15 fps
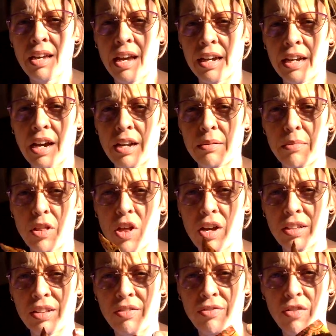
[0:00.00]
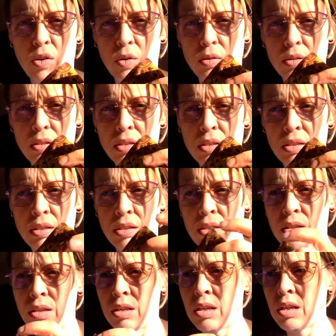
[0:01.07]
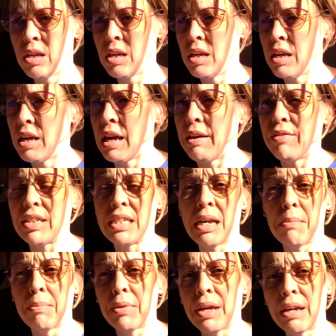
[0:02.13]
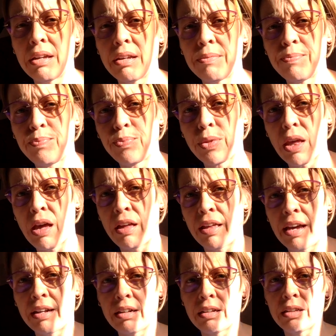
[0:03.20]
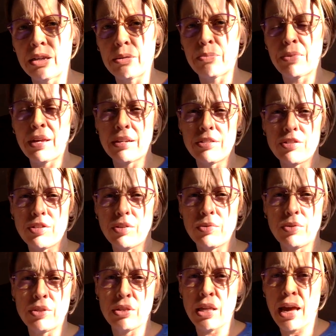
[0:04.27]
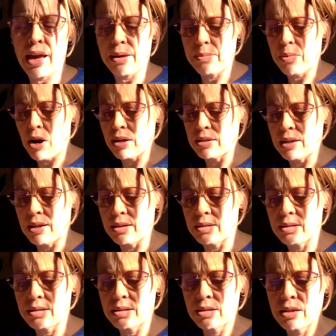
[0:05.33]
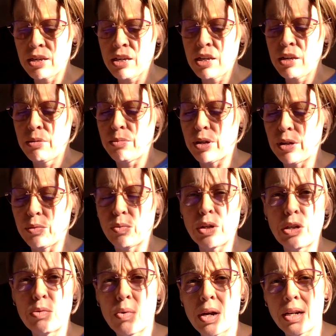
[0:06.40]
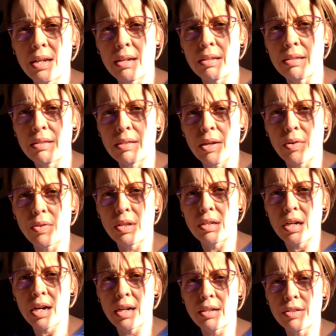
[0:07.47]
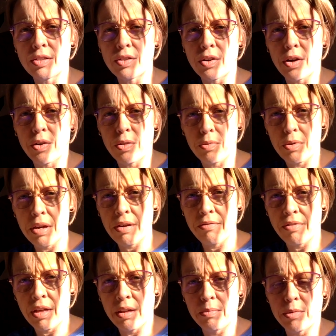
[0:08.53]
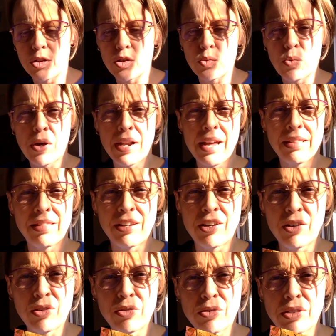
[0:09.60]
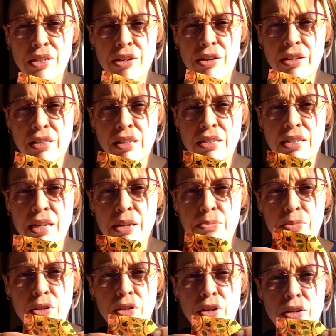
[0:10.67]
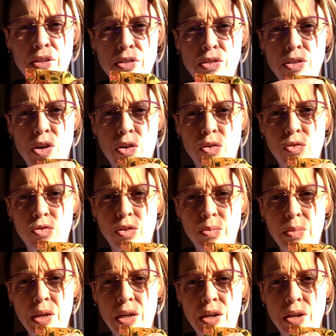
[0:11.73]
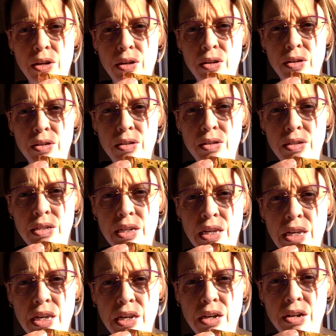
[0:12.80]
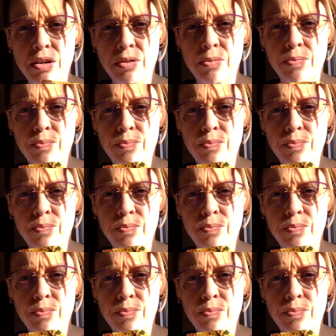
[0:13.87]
I cut them along the fold. I have a template. I'll add a clip that shows that process. But when you want to sew the darts, there are 3 of them. There's one at the nose here at the tip. You're going to sew from here to here.